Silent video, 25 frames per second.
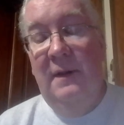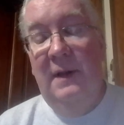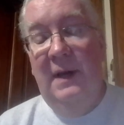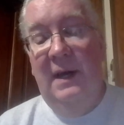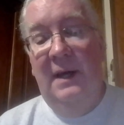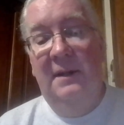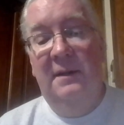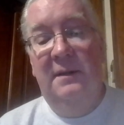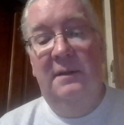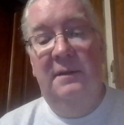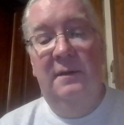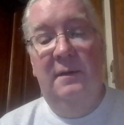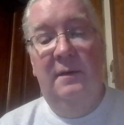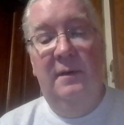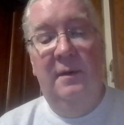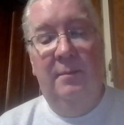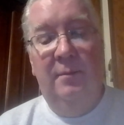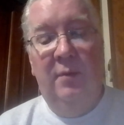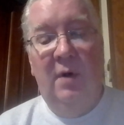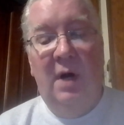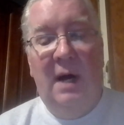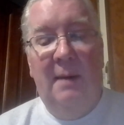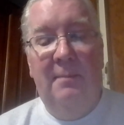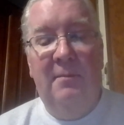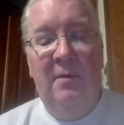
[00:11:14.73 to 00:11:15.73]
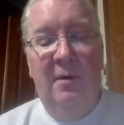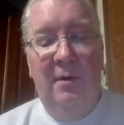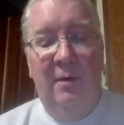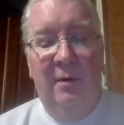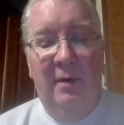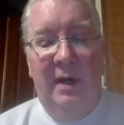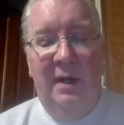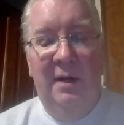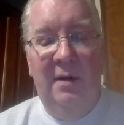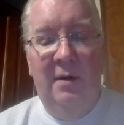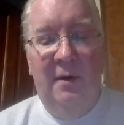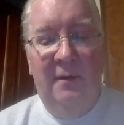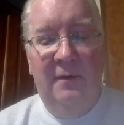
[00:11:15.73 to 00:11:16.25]
that the proper
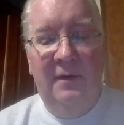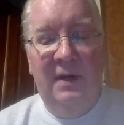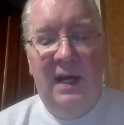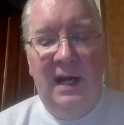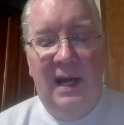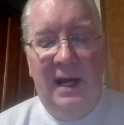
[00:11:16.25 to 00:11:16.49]
layoff